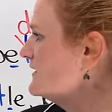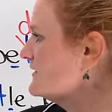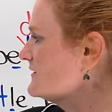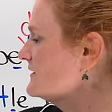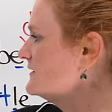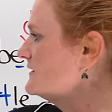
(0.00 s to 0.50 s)

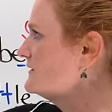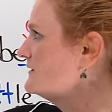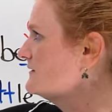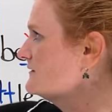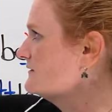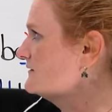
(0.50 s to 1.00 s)
with
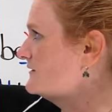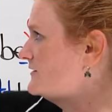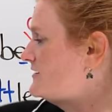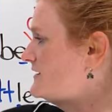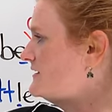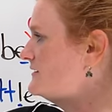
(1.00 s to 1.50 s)
the
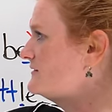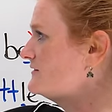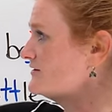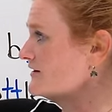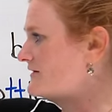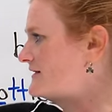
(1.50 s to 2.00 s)
T
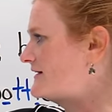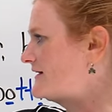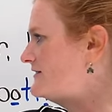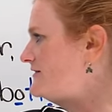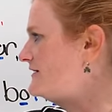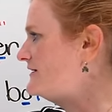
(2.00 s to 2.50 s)
sounding
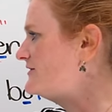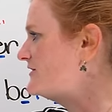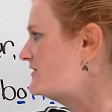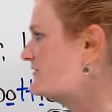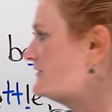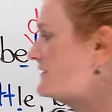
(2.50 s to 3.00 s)
like a D is,
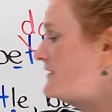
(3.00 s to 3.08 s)
is